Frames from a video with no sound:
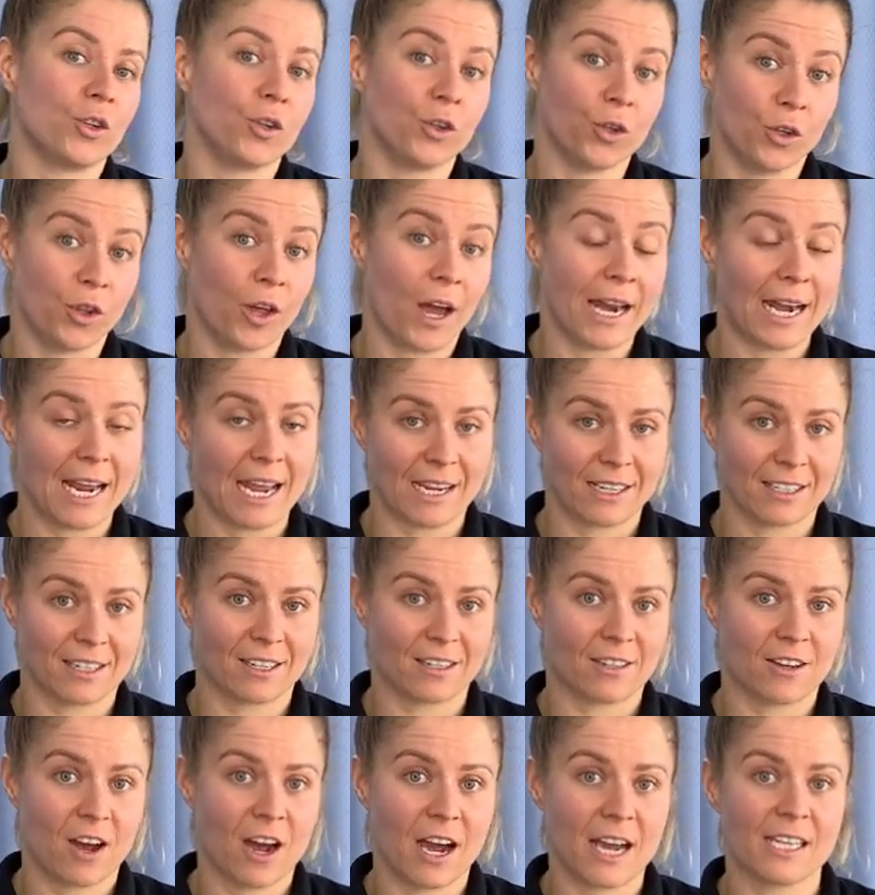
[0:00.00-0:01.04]
that
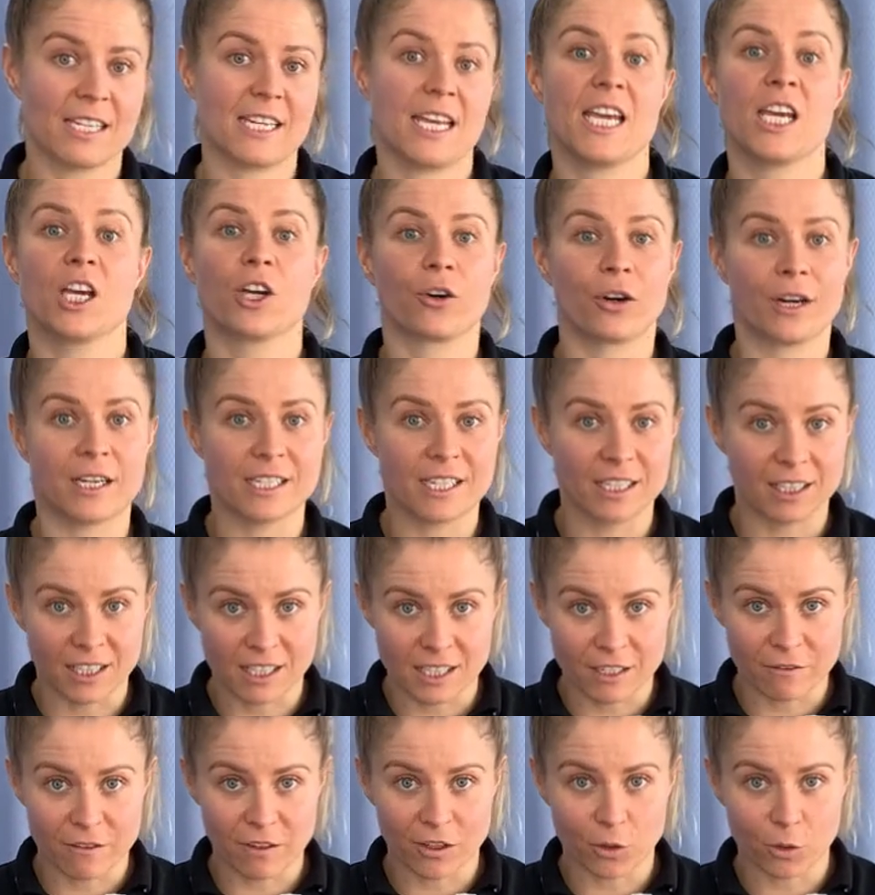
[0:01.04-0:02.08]
exercise, increasing the
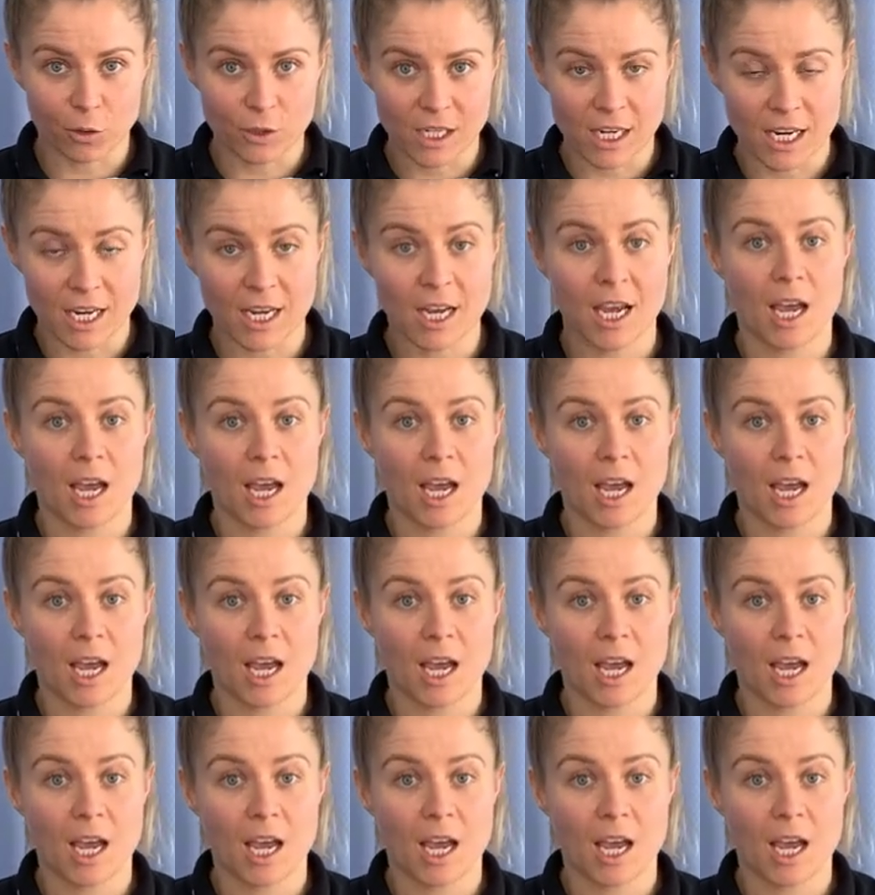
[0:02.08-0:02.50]
difficulty,